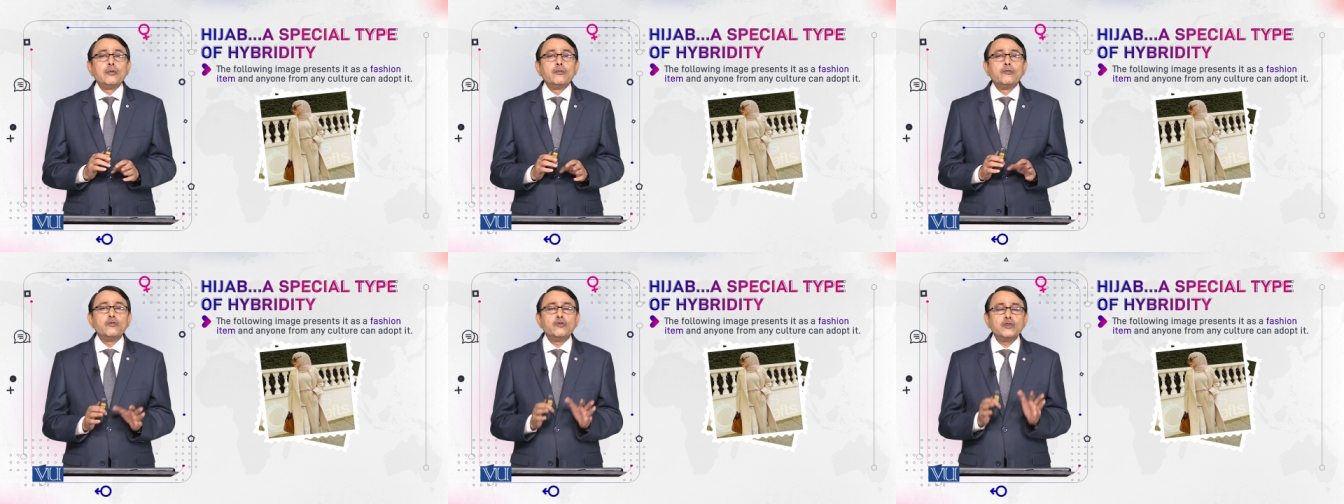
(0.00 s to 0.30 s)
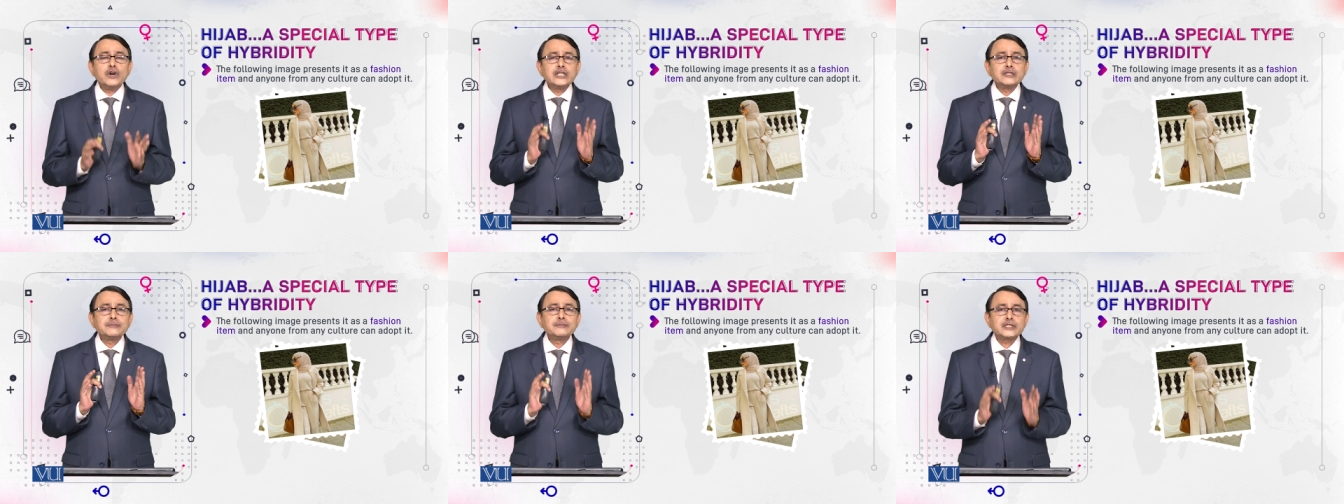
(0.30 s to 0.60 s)

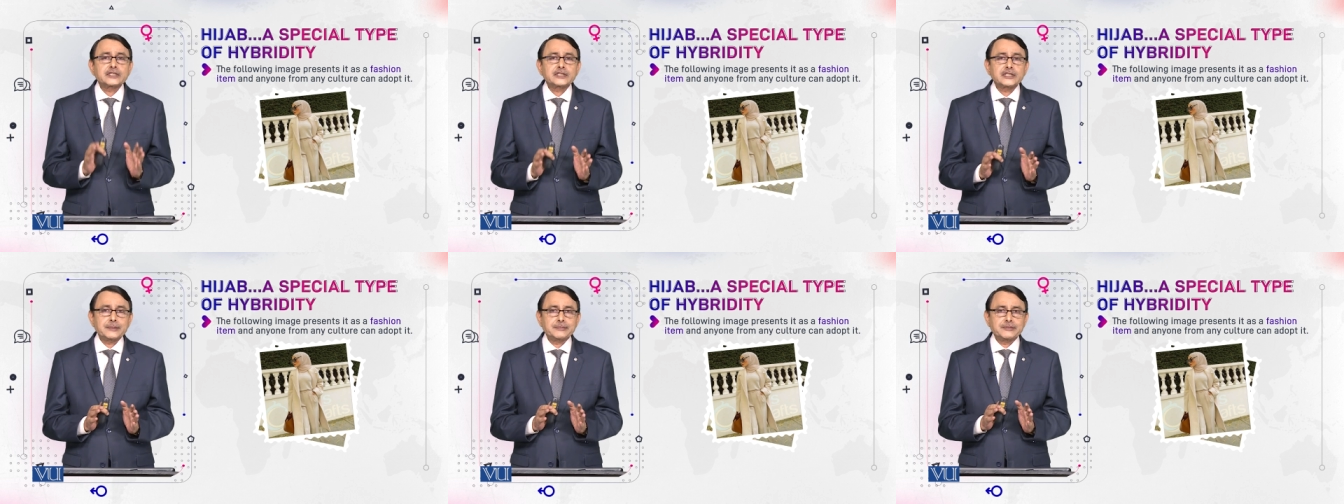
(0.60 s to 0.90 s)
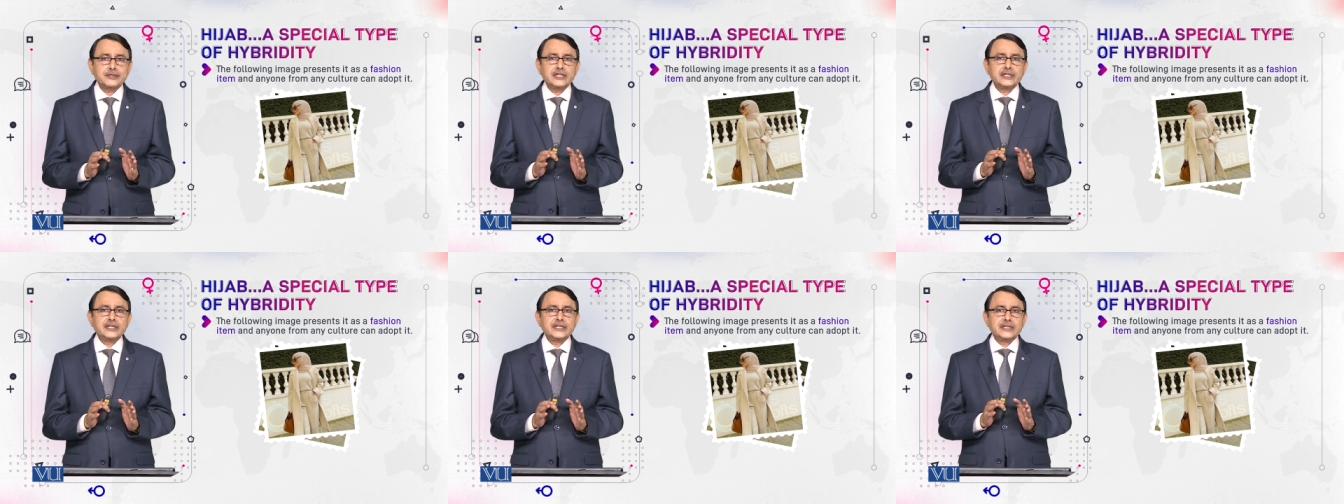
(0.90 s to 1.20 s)
one
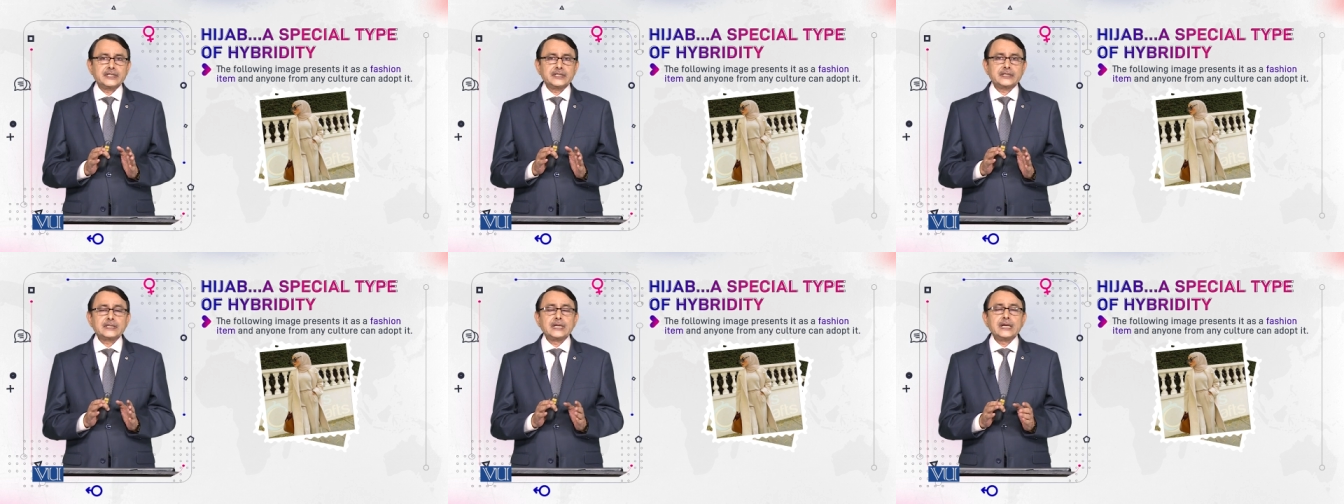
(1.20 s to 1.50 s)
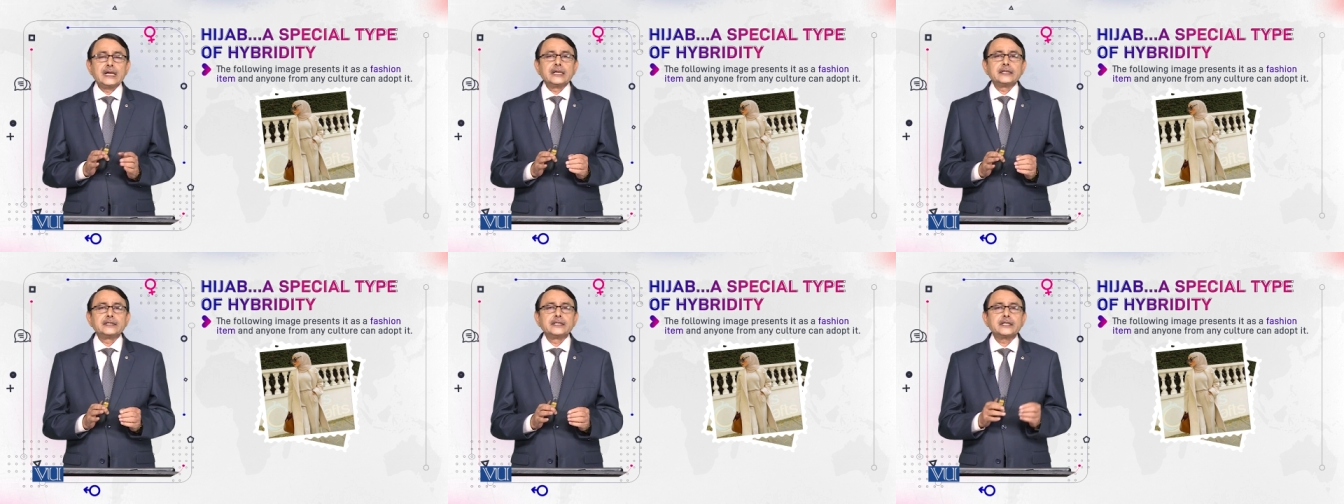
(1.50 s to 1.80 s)
perception is
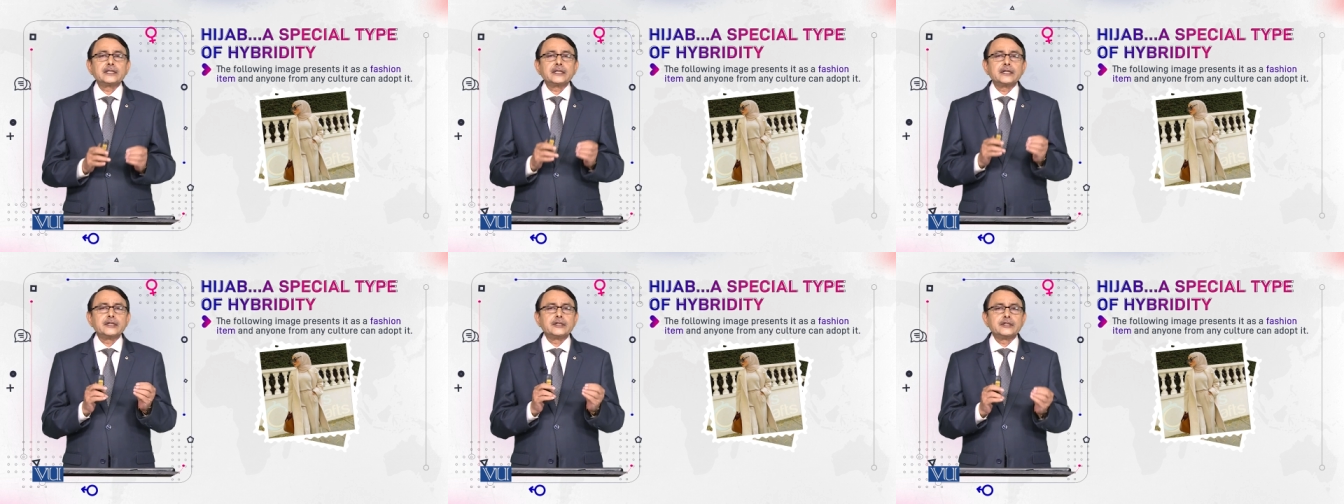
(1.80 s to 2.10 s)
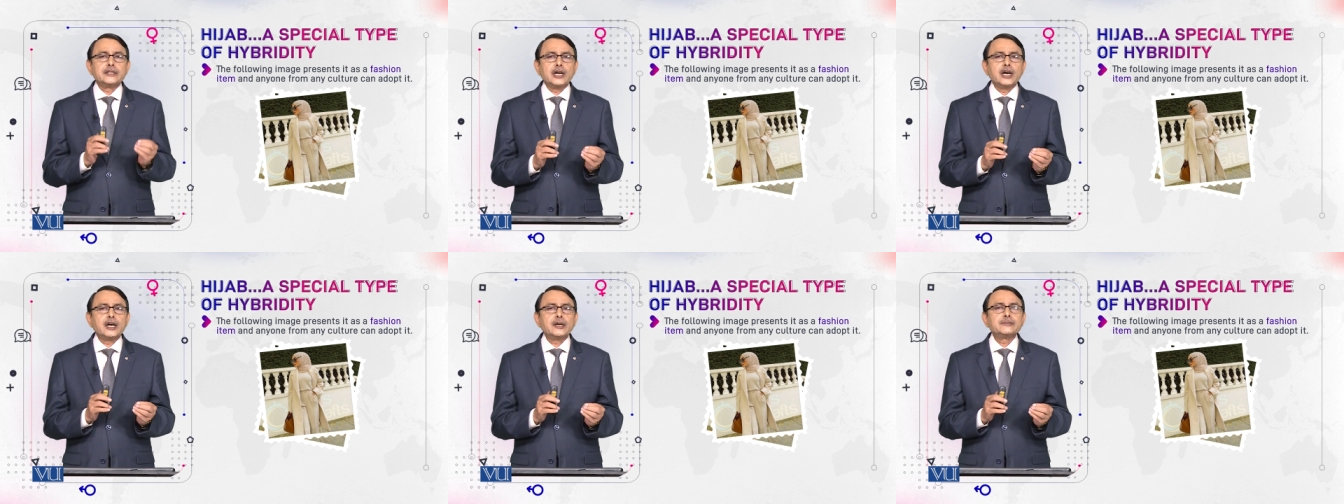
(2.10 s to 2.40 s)
that
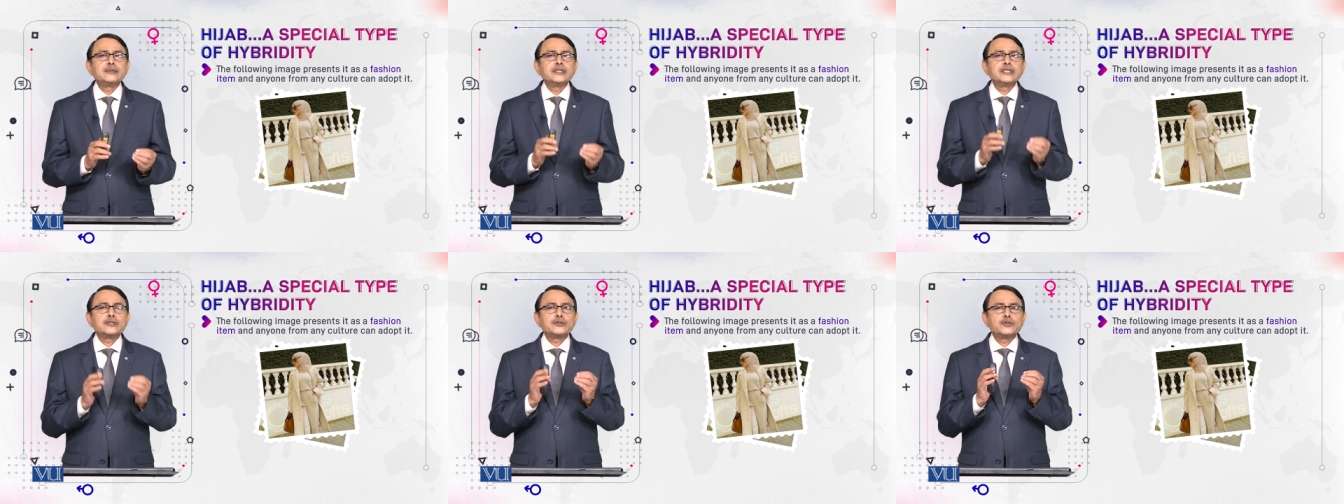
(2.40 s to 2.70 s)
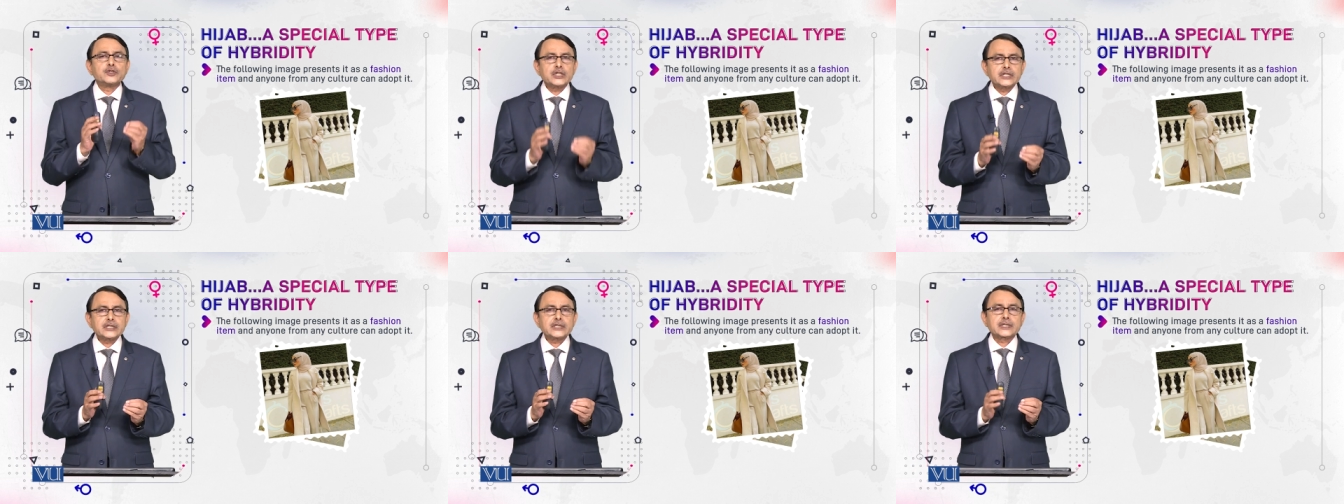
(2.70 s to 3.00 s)
hijab is
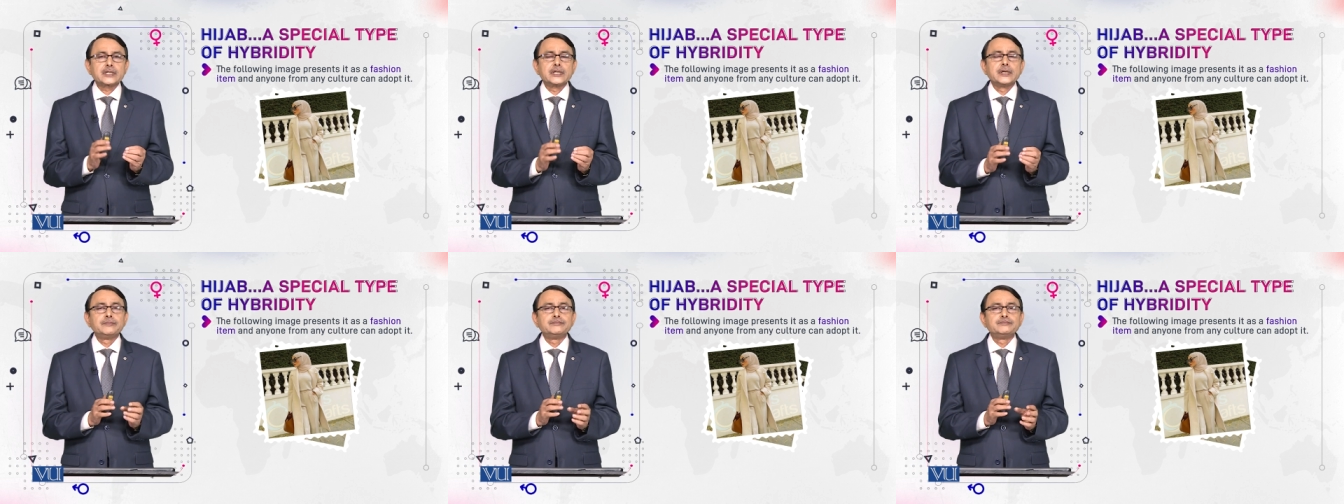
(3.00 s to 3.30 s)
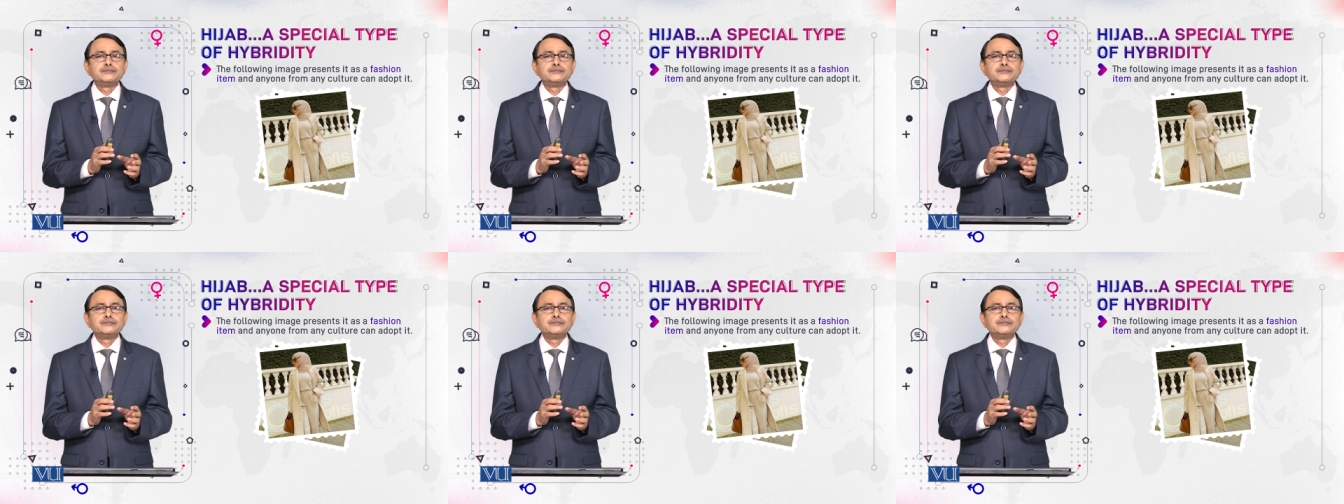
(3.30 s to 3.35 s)
just